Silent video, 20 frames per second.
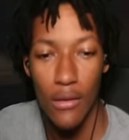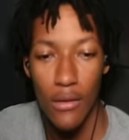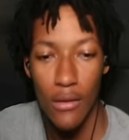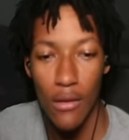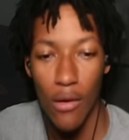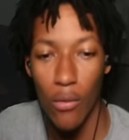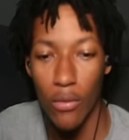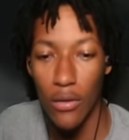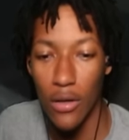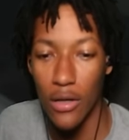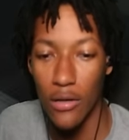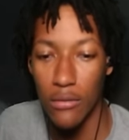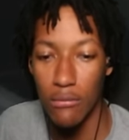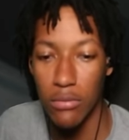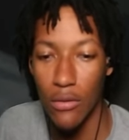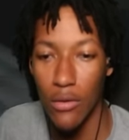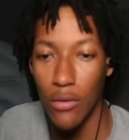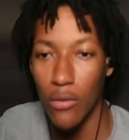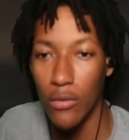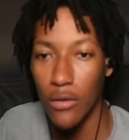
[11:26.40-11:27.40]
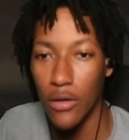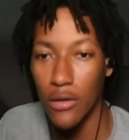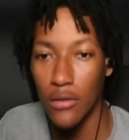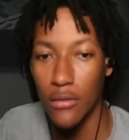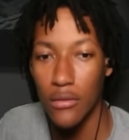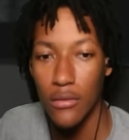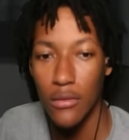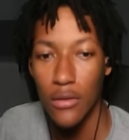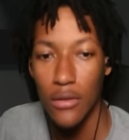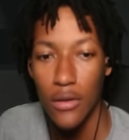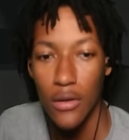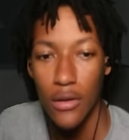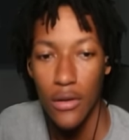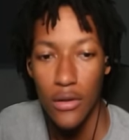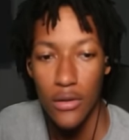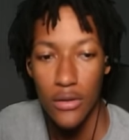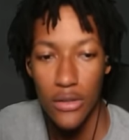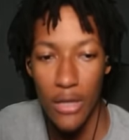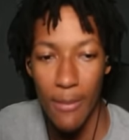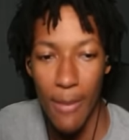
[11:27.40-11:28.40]
Hold on, bro. Hold on.
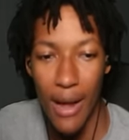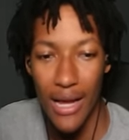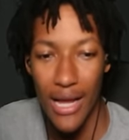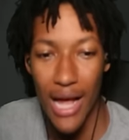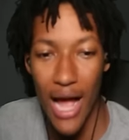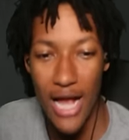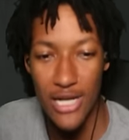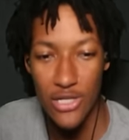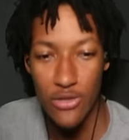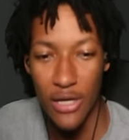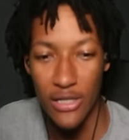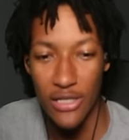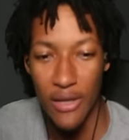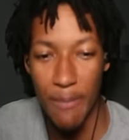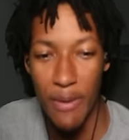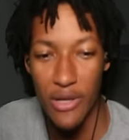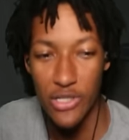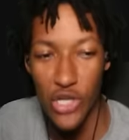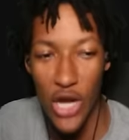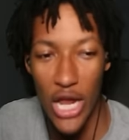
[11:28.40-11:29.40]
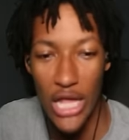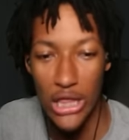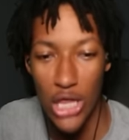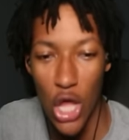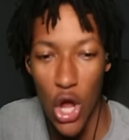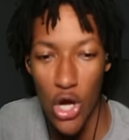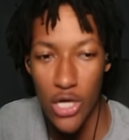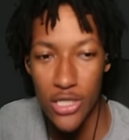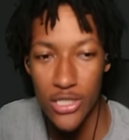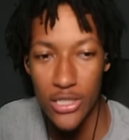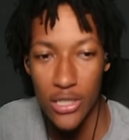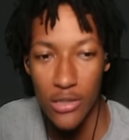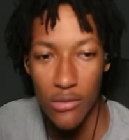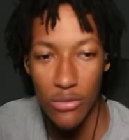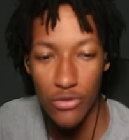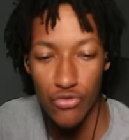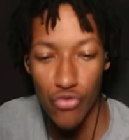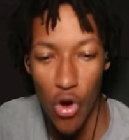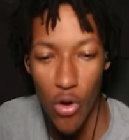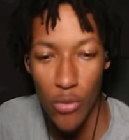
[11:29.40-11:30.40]
Oh my gosh, you got the picture enlarged?
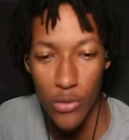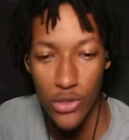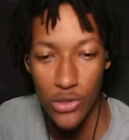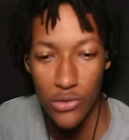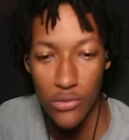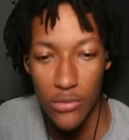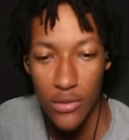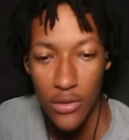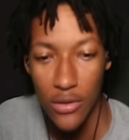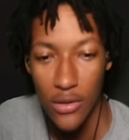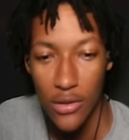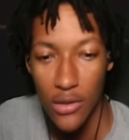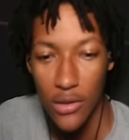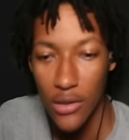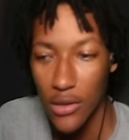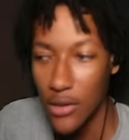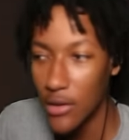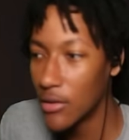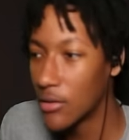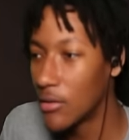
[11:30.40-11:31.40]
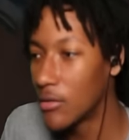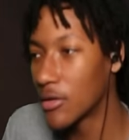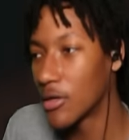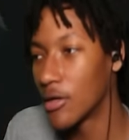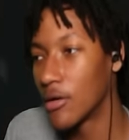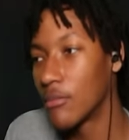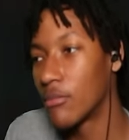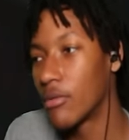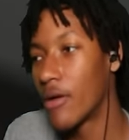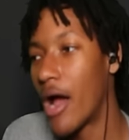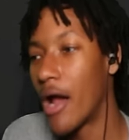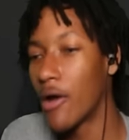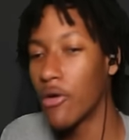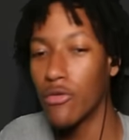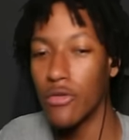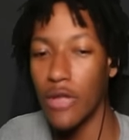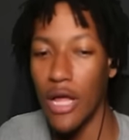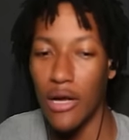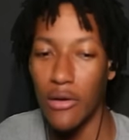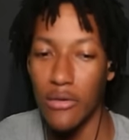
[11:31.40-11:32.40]
What's wrong with you? Hold on, bro. I don't
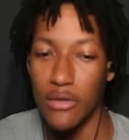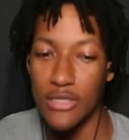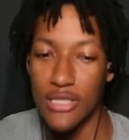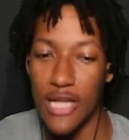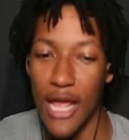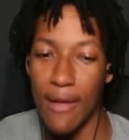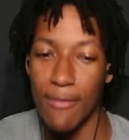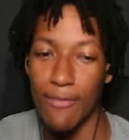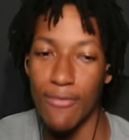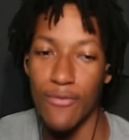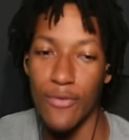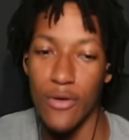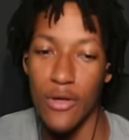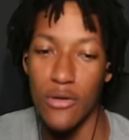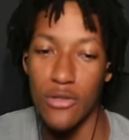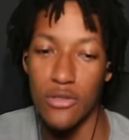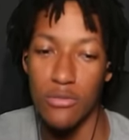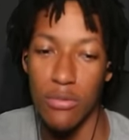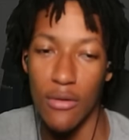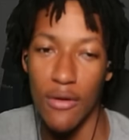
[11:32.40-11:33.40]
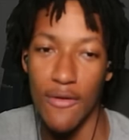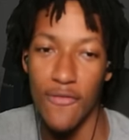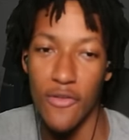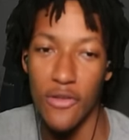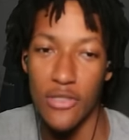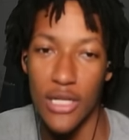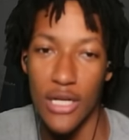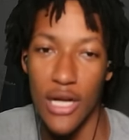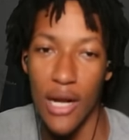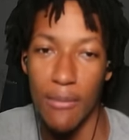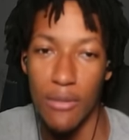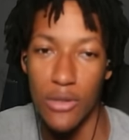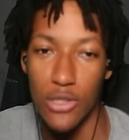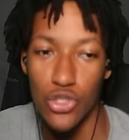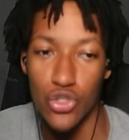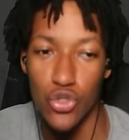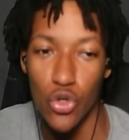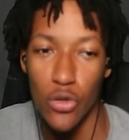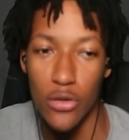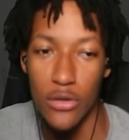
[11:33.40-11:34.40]
like how this game feels, bro. It feels like I'm
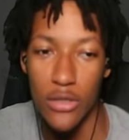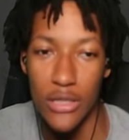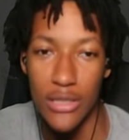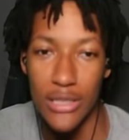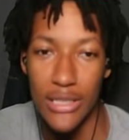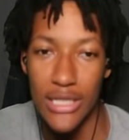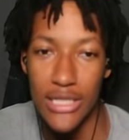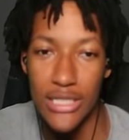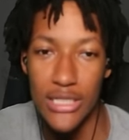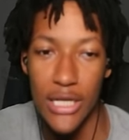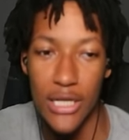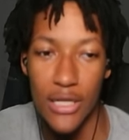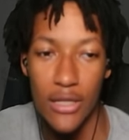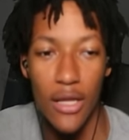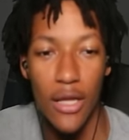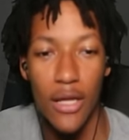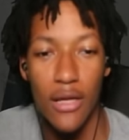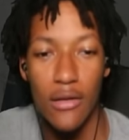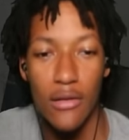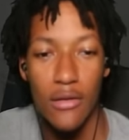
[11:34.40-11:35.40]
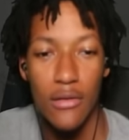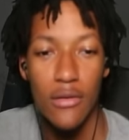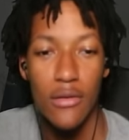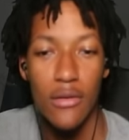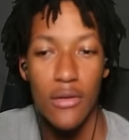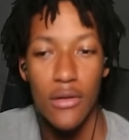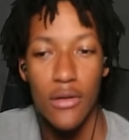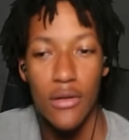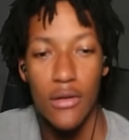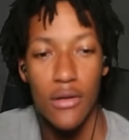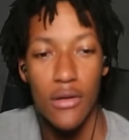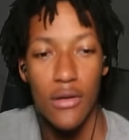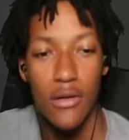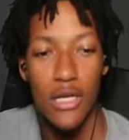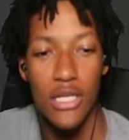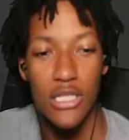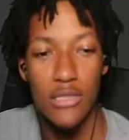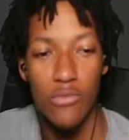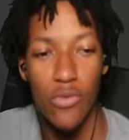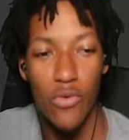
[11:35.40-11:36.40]
controlling the D J. Like,
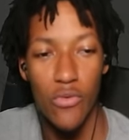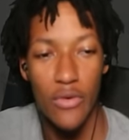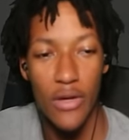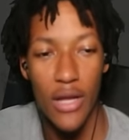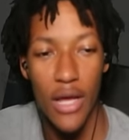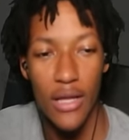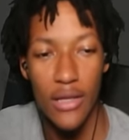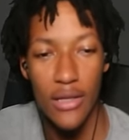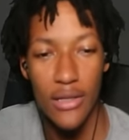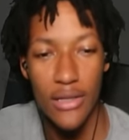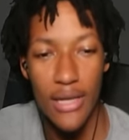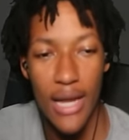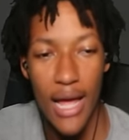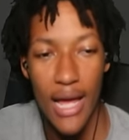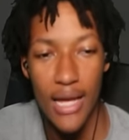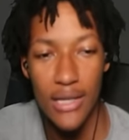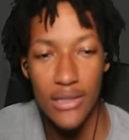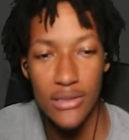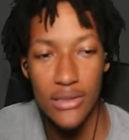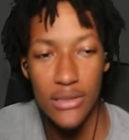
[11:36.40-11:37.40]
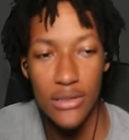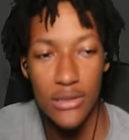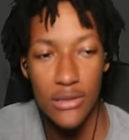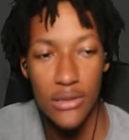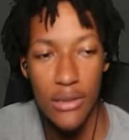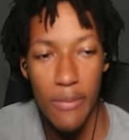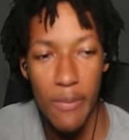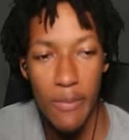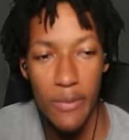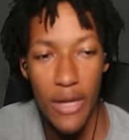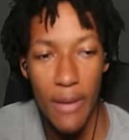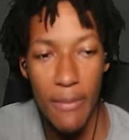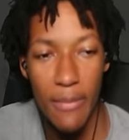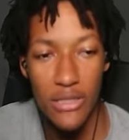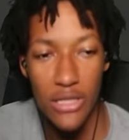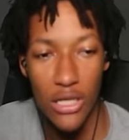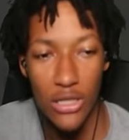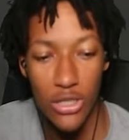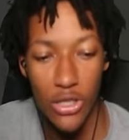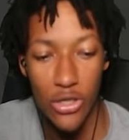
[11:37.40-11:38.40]
it's moving hella nasty. Let me put that
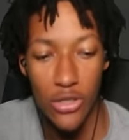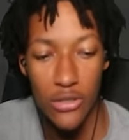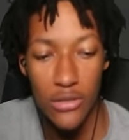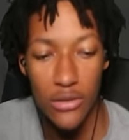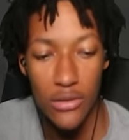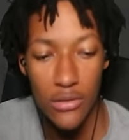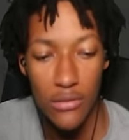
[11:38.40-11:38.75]
bitch on thirty.